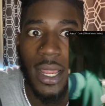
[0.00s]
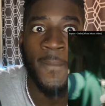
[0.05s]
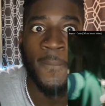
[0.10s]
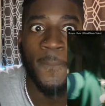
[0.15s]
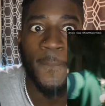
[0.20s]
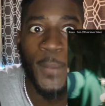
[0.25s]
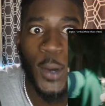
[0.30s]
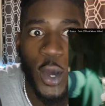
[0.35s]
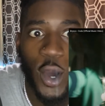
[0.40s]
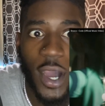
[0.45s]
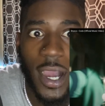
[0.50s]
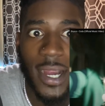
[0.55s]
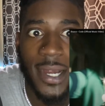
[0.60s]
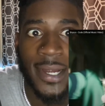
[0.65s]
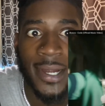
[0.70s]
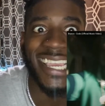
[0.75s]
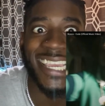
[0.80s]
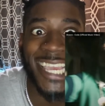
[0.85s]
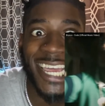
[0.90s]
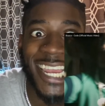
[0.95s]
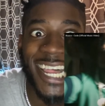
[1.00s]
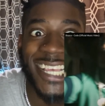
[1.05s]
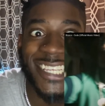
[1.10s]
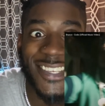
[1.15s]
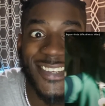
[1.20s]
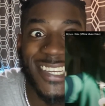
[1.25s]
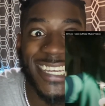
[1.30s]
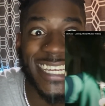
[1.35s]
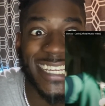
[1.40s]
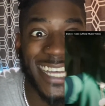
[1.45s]
More! get
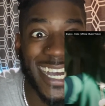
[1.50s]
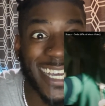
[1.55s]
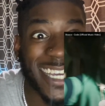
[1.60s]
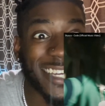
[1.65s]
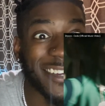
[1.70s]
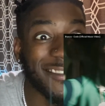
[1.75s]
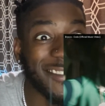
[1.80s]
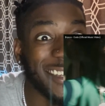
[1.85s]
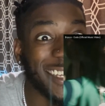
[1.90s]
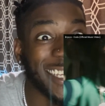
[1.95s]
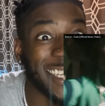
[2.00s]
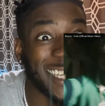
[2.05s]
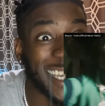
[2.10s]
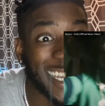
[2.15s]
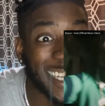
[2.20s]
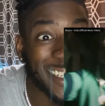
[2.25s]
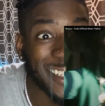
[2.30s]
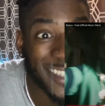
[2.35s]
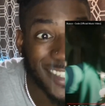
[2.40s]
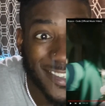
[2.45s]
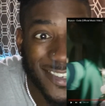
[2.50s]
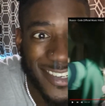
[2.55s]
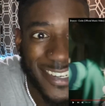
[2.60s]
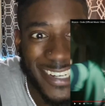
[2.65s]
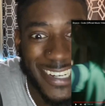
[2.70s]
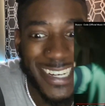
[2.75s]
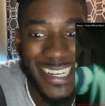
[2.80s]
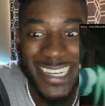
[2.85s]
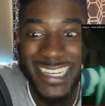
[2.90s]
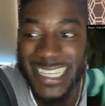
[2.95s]
Galaso ki kaki with the end
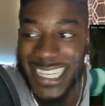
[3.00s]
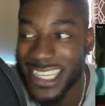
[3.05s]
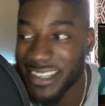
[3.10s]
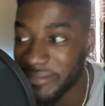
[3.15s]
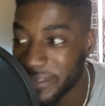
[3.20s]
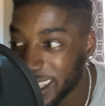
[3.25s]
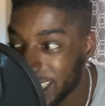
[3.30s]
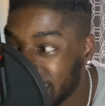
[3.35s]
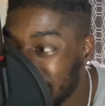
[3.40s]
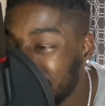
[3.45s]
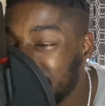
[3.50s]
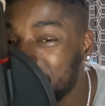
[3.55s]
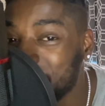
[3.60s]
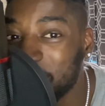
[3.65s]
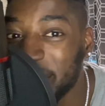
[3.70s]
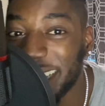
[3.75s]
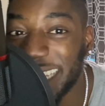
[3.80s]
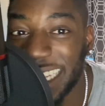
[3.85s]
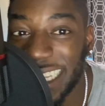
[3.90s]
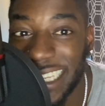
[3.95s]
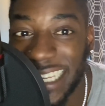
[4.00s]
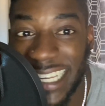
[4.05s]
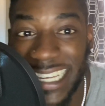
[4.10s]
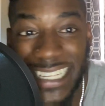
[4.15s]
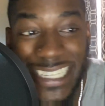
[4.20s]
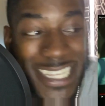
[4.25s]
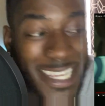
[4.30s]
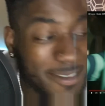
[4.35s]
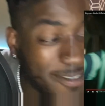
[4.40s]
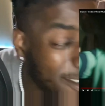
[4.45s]
sure! Give me edge, funny
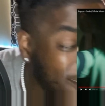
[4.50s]
Give me